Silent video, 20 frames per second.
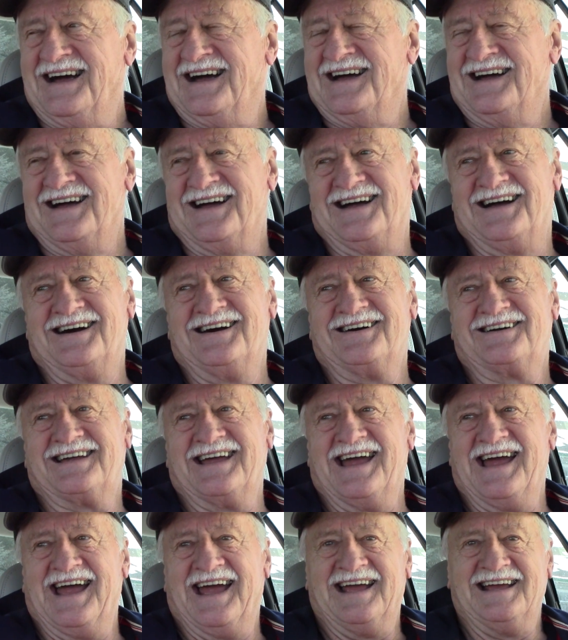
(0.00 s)

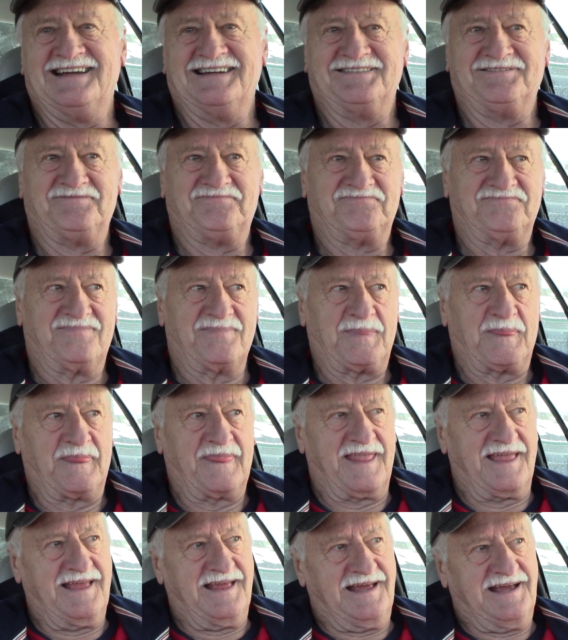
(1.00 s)
Okay.
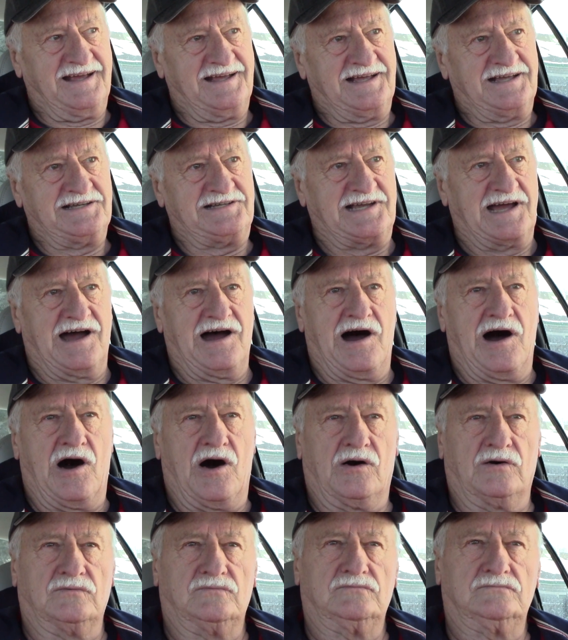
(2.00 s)

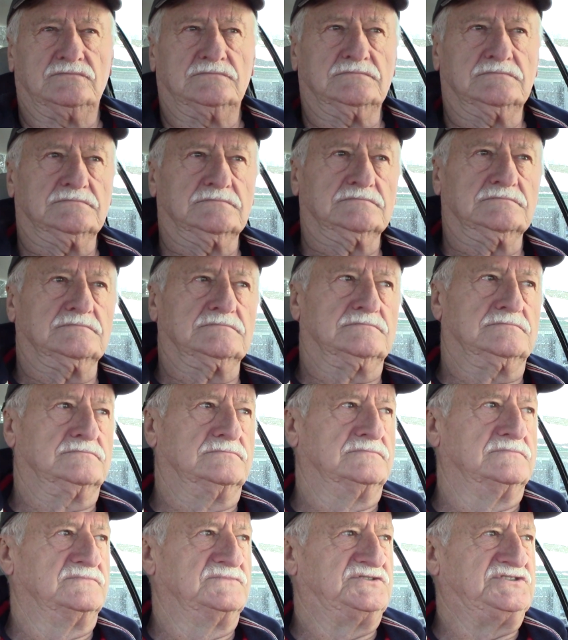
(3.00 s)
So
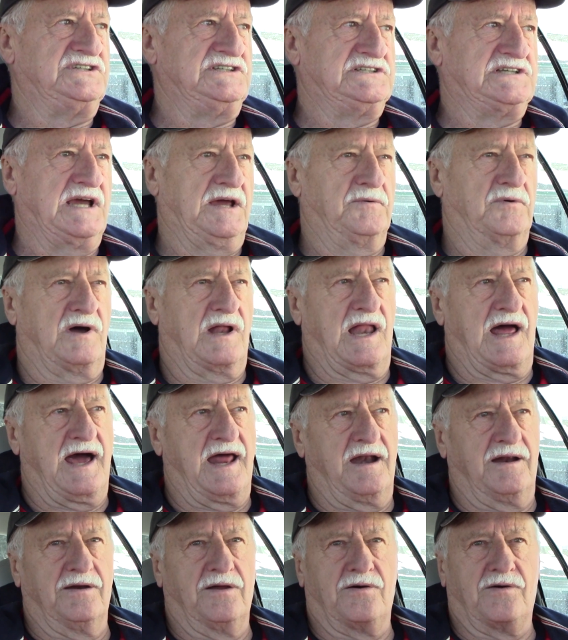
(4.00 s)
she said, well, I
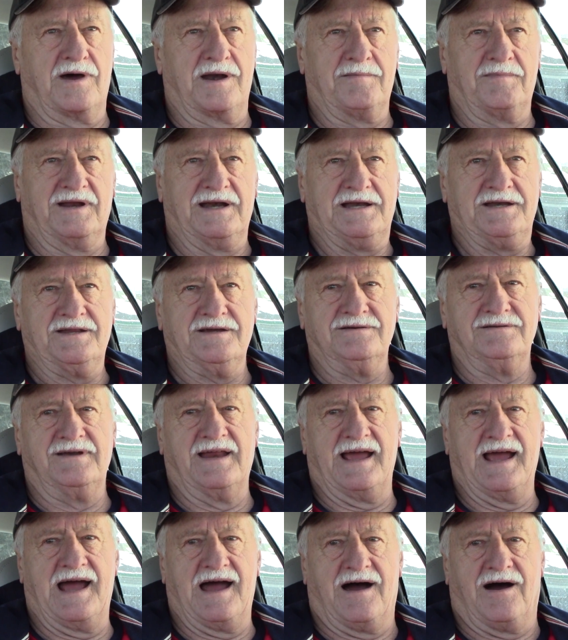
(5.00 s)
don't know what I'm going to do
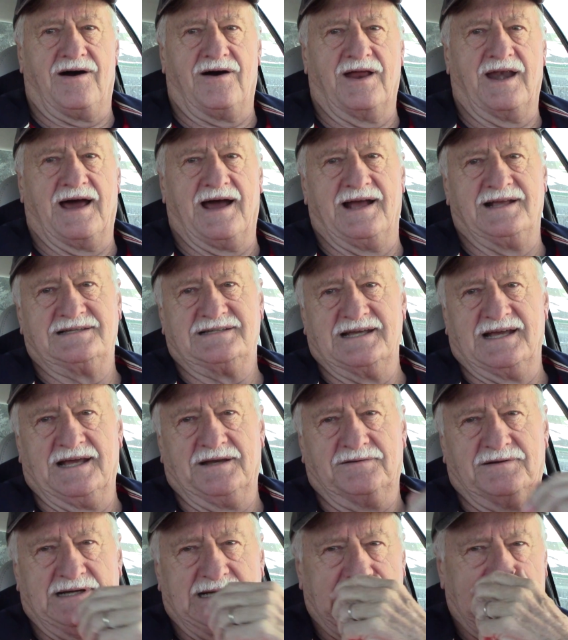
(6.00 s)
now. And I
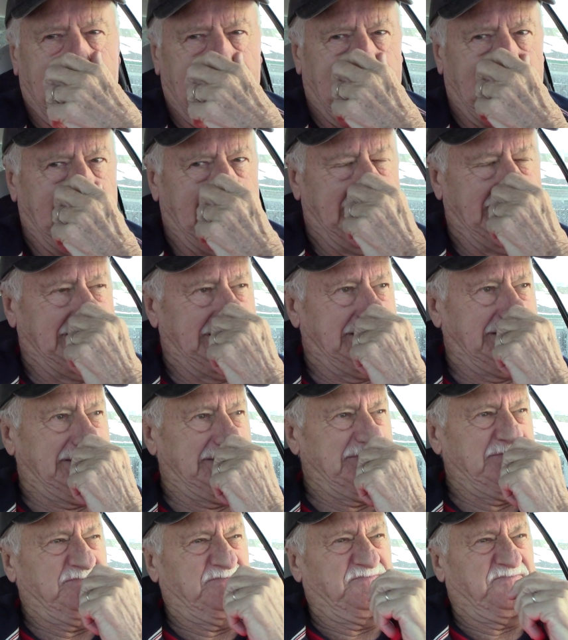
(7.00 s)
said, well,
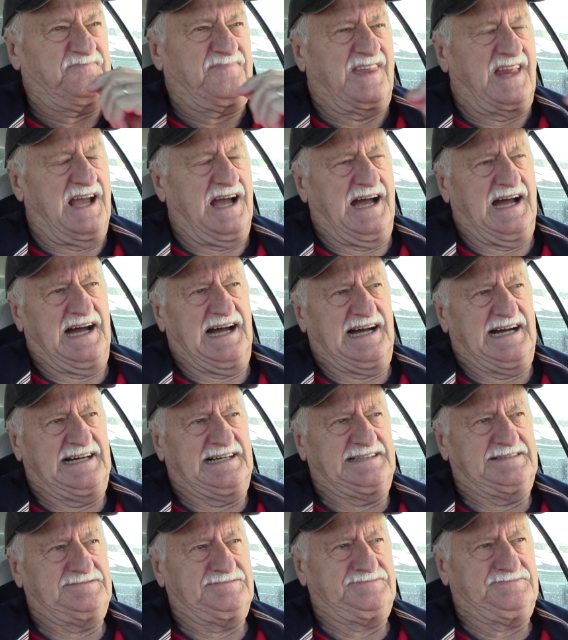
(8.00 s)

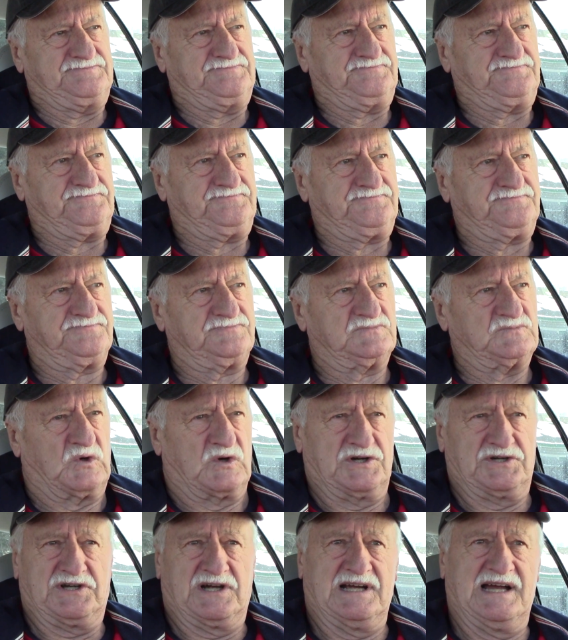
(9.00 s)

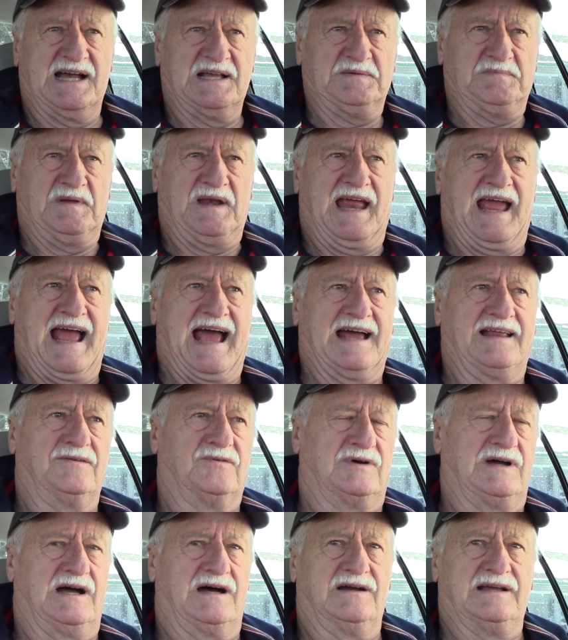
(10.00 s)
where's your husband at?
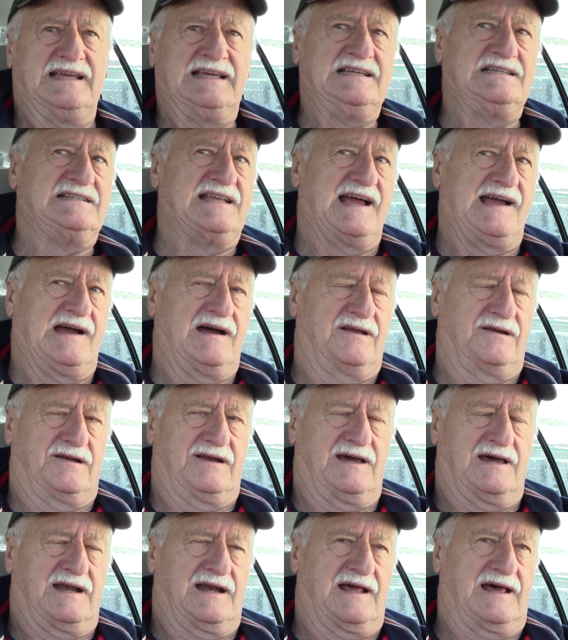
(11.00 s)
Well, he's down.
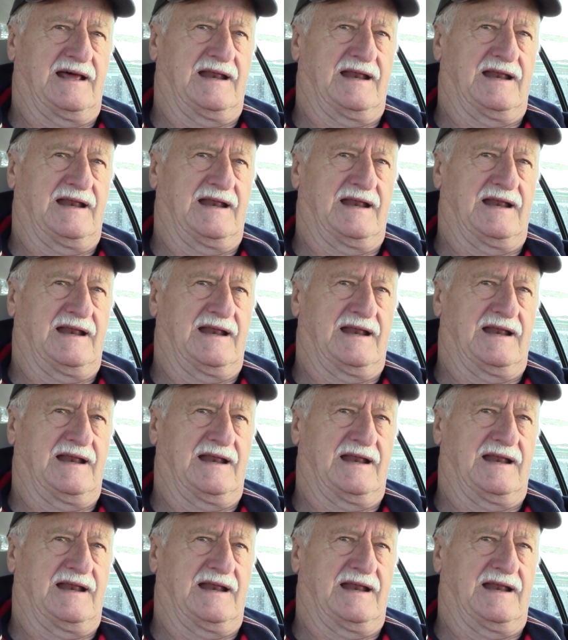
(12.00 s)
I